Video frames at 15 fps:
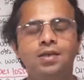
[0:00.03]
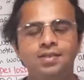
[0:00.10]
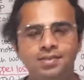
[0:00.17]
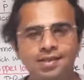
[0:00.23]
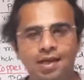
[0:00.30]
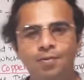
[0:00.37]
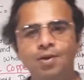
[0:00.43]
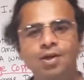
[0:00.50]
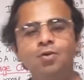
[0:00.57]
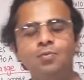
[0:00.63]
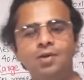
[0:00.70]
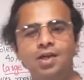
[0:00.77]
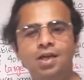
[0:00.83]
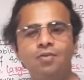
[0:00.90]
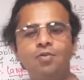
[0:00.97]
Assalamu
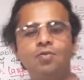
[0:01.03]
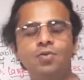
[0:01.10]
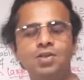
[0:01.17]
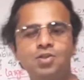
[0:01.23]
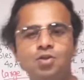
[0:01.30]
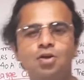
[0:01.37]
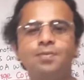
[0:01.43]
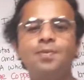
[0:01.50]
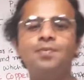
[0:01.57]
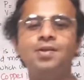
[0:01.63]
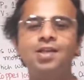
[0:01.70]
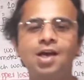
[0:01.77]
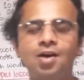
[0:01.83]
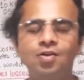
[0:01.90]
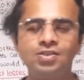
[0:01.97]
alaikum dear viewers, Shoaib
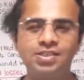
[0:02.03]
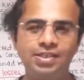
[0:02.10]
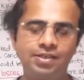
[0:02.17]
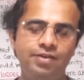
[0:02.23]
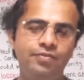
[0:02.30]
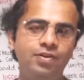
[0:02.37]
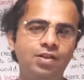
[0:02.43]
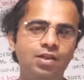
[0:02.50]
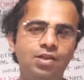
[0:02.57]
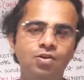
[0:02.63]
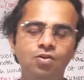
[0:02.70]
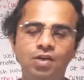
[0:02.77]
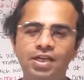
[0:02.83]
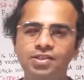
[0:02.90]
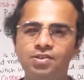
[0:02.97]
and Dayo is here with the
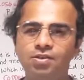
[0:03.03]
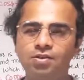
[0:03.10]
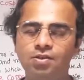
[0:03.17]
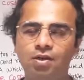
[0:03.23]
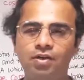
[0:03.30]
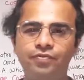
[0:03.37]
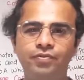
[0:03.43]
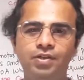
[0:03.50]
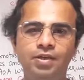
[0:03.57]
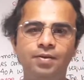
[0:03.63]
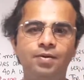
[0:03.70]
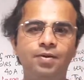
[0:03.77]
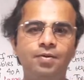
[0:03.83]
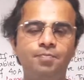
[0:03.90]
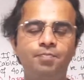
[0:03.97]
new lecture of
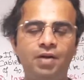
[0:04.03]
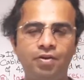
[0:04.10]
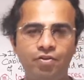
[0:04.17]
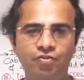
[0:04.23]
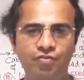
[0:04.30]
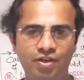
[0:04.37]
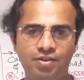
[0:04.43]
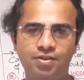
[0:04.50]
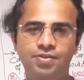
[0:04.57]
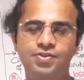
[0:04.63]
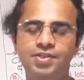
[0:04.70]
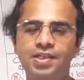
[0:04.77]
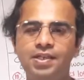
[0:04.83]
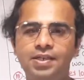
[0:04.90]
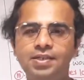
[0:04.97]
the power factor
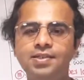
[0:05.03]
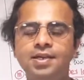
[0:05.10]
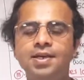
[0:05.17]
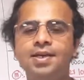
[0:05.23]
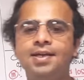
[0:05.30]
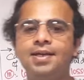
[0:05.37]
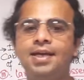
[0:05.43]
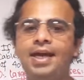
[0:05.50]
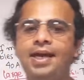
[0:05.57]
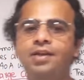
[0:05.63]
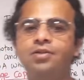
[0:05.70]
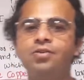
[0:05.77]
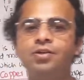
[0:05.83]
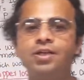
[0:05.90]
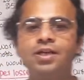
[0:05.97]
series,
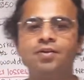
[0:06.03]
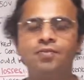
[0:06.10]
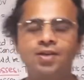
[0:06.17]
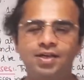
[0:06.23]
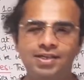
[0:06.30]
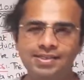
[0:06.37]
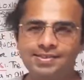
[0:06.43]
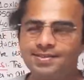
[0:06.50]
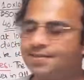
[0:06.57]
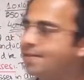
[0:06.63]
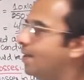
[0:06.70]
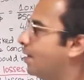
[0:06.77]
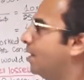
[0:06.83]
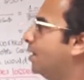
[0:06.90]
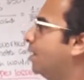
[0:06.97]
and today we are
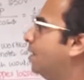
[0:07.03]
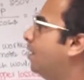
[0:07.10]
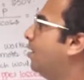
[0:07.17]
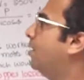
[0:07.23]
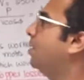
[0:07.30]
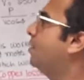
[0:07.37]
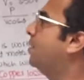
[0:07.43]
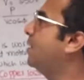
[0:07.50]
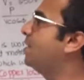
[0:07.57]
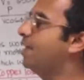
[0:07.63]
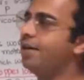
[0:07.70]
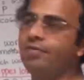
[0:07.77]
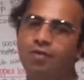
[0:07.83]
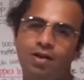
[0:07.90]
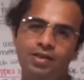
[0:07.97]
discussing the
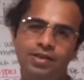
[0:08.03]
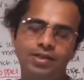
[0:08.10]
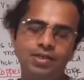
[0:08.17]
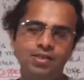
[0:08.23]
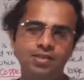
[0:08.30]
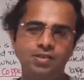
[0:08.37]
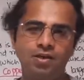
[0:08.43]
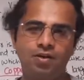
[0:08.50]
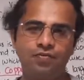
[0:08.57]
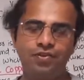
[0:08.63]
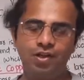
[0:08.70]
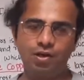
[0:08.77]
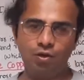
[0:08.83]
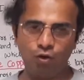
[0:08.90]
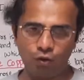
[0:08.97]
disadvantages of
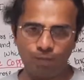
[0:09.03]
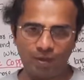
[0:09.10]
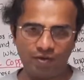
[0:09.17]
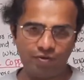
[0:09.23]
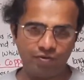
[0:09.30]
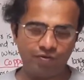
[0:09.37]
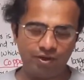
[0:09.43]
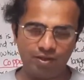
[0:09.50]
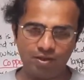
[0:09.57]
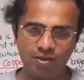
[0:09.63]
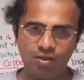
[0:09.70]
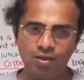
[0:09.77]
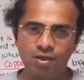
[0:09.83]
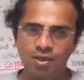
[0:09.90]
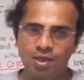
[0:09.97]
the low power
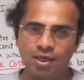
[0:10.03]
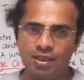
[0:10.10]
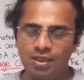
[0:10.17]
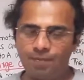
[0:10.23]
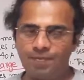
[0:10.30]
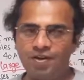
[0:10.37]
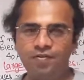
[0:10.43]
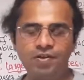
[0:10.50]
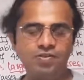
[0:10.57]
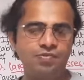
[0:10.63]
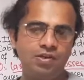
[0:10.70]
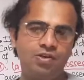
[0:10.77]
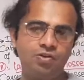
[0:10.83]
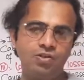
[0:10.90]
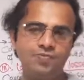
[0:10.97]
factor. In the previous
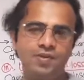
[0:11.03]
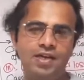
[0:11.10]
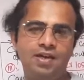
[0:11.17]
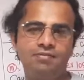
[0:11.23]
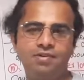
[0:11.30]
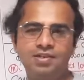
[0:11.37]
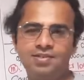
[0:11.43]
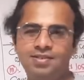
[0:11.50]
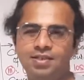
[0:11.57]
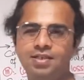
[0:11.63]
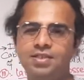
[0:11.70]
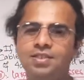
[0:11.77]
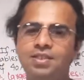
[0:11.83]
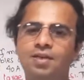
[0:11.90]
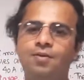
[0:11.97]
videos we have
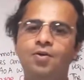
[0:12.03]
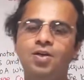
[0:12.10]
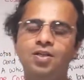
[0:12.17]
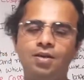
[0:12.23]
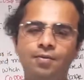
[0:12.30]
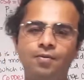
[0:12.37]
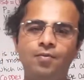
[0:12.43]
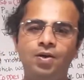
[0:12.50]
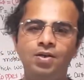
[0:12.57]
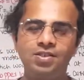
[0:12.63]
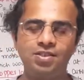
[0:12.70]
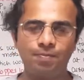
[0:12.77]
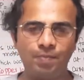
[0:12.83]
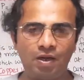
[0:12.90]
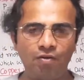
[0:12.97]
discussed what is
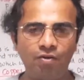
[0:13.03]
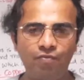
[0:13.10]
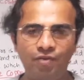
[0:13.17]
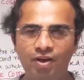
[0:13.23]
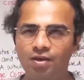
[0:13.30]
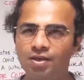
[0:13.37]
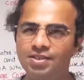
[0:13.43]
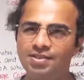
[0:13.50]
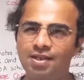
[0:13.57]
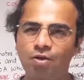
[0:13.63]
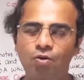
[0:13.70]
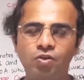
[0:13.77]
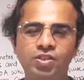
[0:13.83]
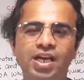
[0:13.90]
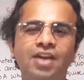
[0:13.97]
the power factor. Is the
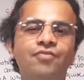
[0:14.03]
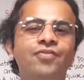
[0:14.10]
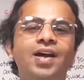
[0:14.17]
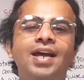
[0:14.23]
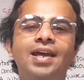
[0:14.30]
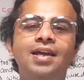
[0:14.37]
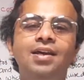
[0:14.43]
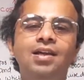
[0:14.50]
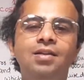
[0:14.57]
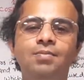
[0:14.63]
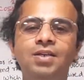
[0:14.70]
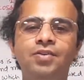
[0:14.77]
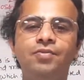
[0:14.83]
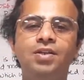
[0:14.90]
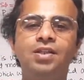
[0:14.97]
cosine phi angle
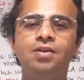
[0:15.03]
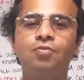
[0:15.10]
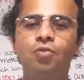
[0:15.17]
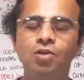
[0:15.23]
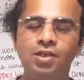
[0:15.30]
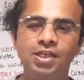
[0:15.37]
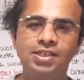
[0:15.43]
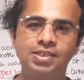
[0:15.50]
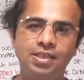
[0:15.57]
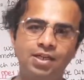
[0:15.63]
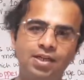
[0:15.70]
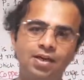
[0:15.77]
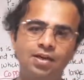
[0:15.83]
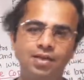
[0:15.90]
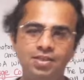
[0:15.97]
between the voltage and
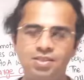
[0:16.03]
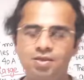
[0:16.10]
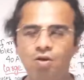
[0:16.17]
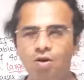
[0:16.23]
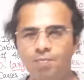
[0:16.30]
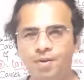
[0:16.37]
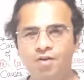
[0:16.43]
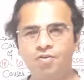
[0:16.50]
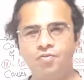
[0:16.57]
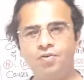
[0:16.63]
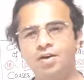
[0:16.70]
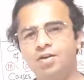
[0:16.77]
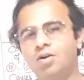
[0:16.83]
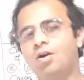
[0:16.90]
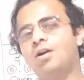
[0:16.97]
current is called power
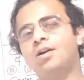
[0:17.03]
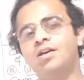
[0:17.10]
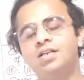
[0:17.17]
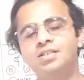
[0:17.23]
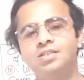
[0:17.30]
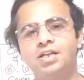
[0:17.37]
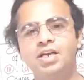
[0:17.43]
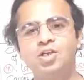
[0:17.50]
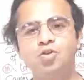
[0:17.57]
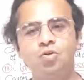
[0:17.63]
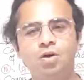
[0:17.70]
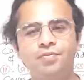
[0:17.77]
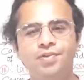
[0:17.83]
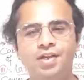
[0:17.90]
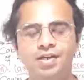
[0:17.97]
factor, or it is the
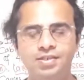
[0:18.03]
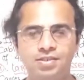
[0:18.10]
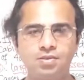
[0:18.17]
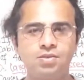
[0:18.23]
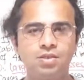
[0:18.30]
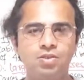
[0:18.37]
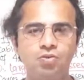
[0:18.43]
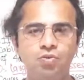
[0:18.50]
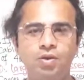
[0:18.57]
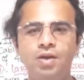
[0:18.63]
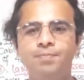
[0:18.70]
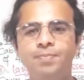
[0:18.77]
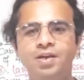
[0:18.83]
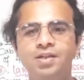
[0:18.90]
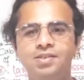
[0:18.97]
ratio of the resistance over
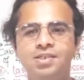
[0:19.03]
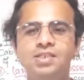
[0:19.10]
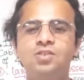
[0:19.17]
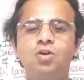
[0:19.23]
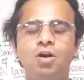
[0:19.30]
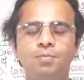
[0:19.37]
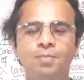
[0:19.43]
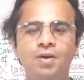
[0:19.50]
impedance is called